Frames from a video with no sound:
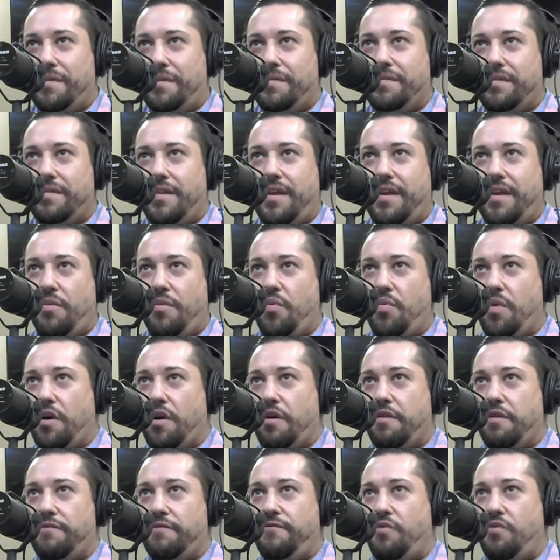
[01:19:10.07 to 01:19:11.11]
they
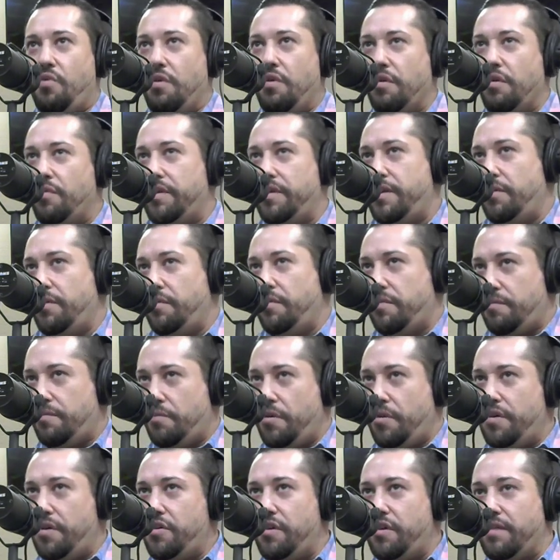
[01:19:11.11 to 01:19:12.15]
were for what he was
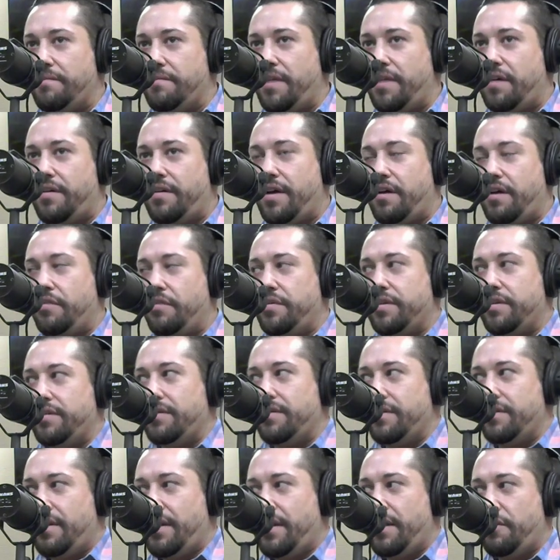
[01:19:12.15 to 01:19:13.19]
preaching about,
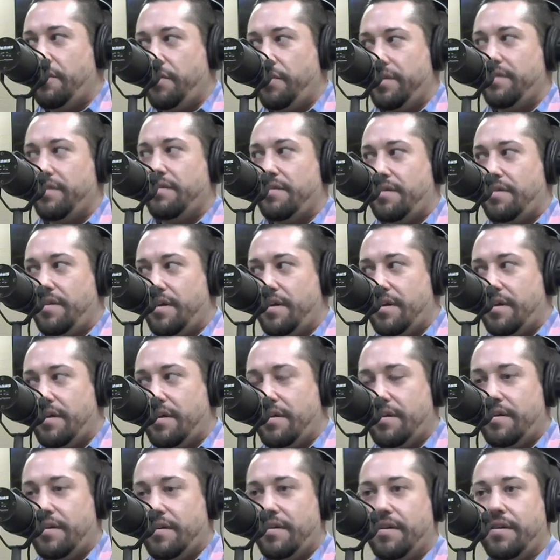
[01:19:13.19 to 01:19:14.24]
how it's a
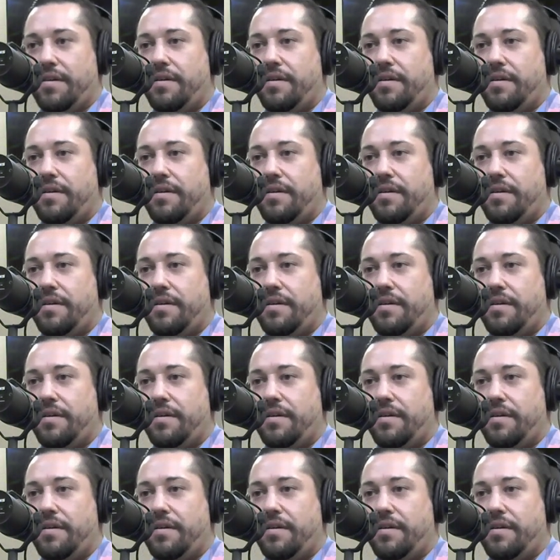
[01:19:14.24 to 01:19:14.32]
sin and...